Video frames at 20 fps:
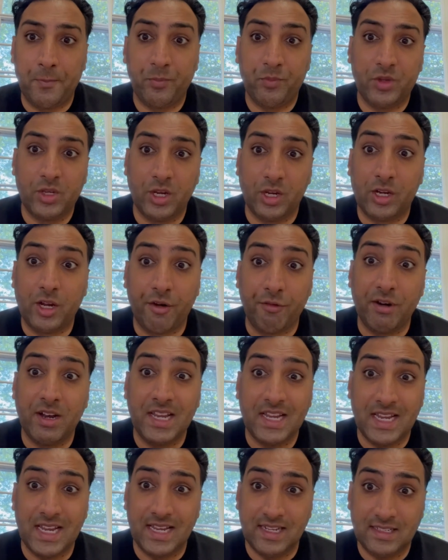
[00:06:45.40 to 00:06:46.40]
you're
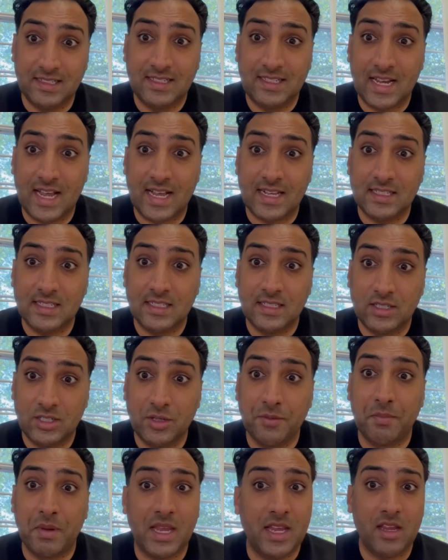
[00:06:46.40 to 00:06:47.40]
currently in debt
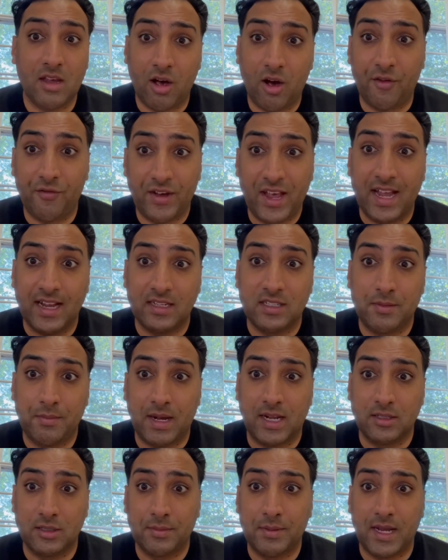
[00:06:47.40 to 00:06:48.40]
to me of X
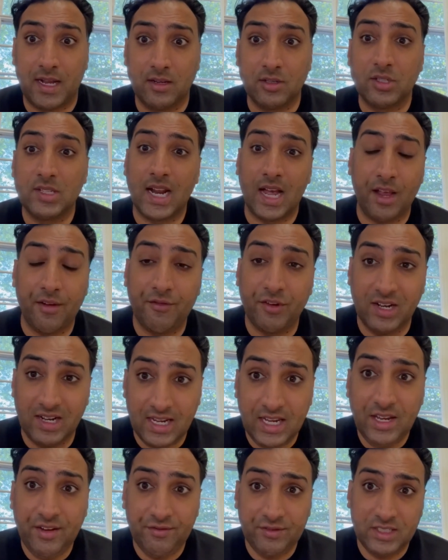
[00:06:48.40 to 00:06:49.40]
amount of pounds. Now, if you
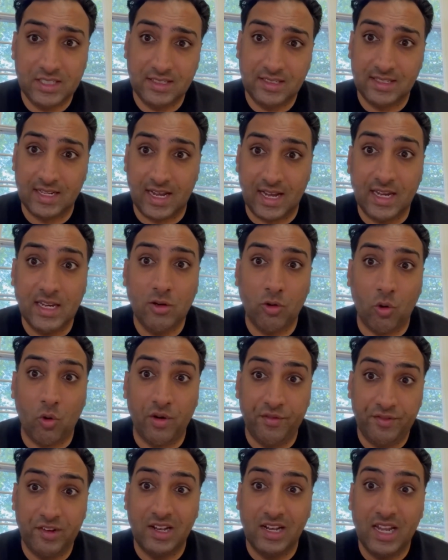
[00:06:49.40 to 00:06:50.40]
leave today, or
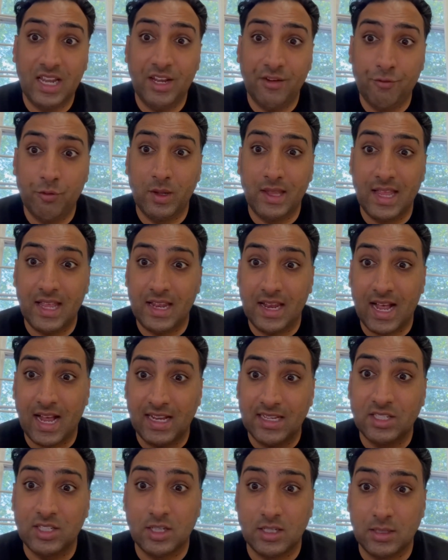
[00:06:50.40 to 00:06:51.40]
if you leave within
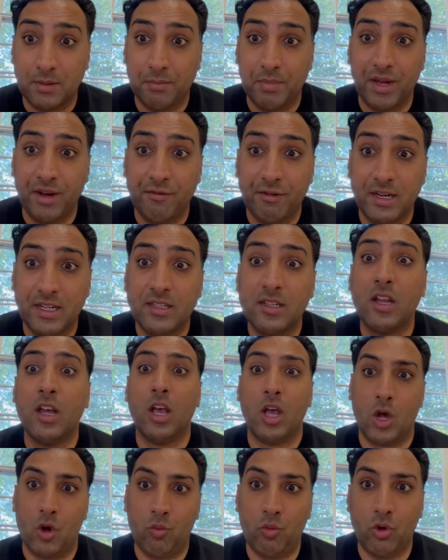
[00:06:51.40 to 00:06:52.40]
a certain period,
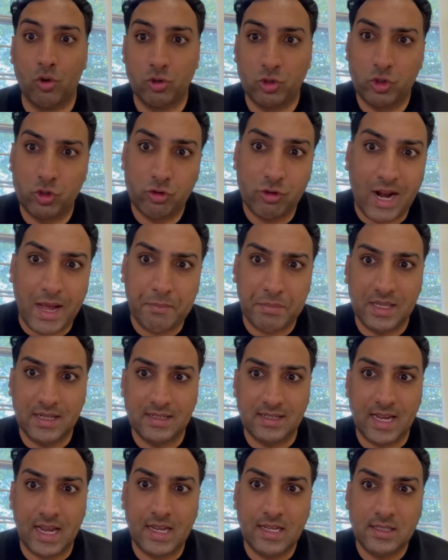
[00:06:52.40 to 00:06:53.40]
we'll scrap the
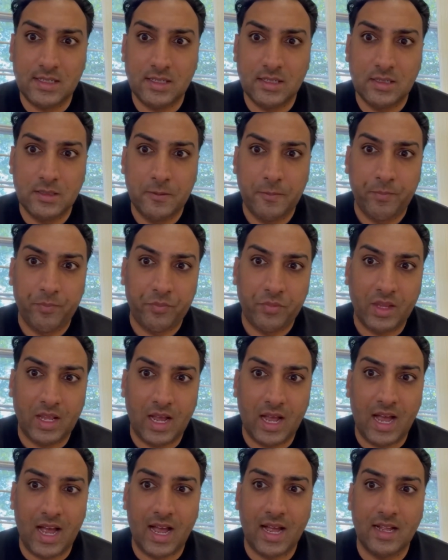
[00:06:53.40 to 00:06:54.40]
debt,
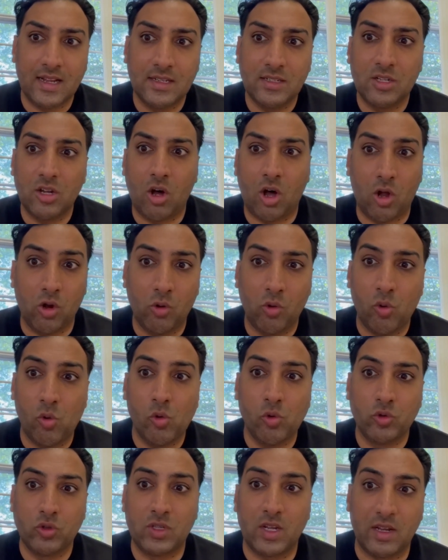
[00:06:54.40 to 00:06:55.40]
and I'll
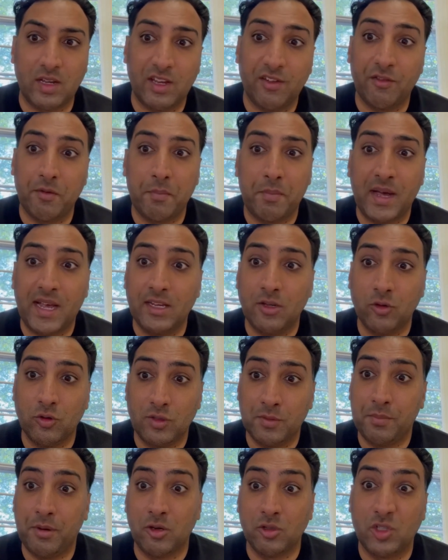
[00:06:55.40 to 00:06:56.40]
also even pay your
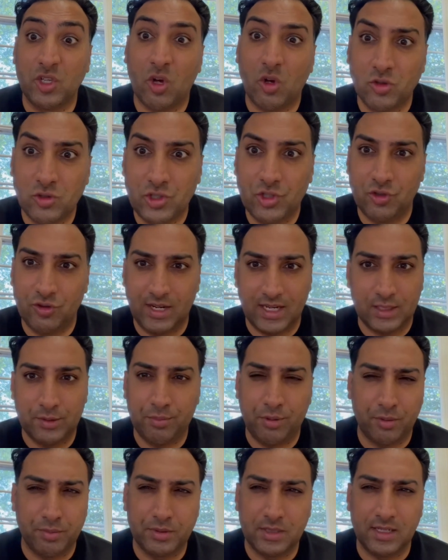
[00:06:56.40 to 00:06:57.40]
deposit onto your next
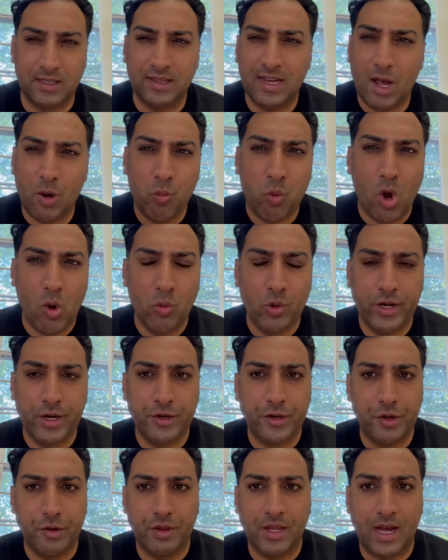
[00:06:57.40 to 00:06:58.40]
property. Now, why would I
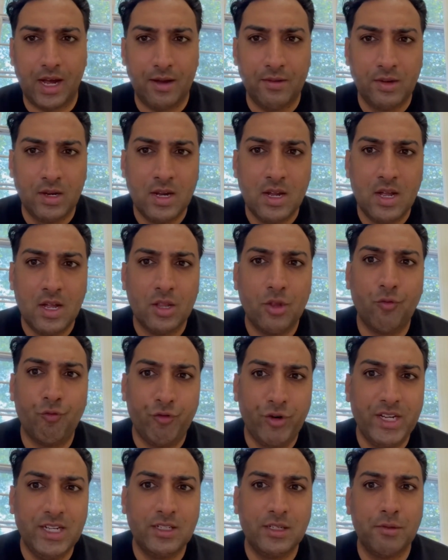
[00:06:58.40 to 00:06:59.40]
do that? The
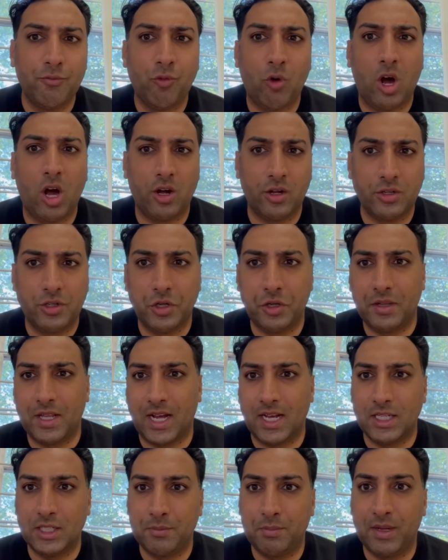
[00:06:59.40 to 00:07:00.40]
reason why I do
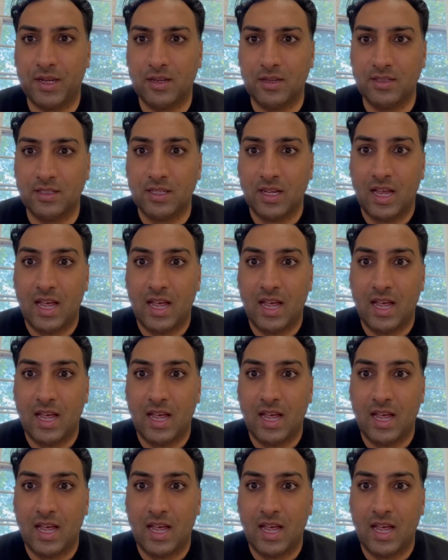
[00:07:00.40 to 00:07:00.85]
that is because